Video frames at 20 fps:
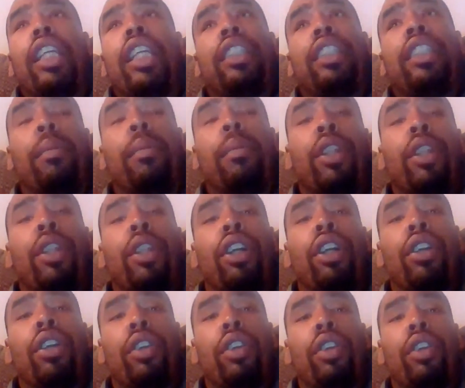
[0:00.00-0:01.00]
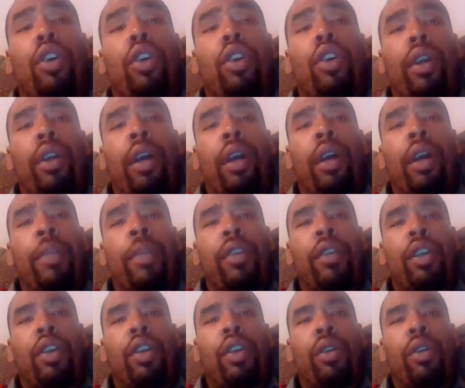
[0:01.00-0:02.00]
Similar
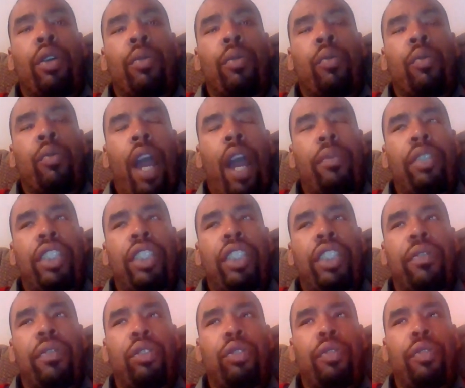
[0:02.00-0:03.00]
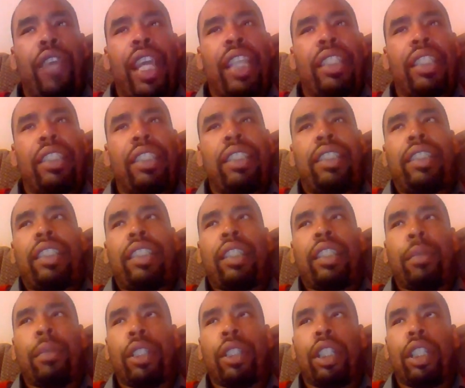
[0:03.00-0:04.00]
wide receivers who've had
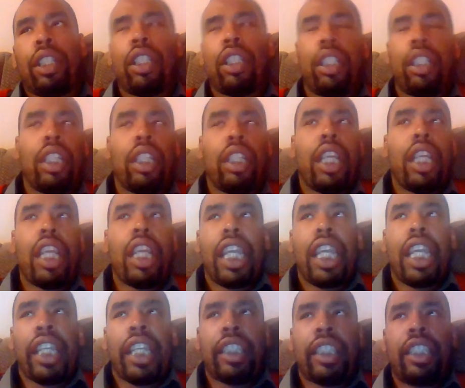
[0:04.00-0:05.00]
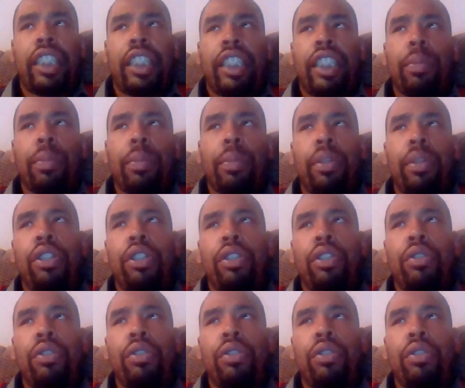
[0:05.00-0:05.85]
similar and still produce.